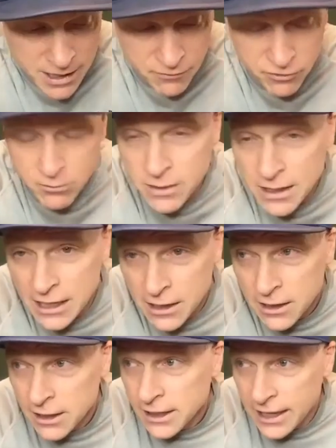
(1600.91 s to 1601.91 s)
And for me,
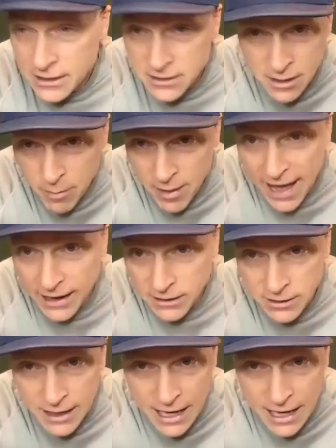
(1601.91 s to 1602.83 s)
it's impact.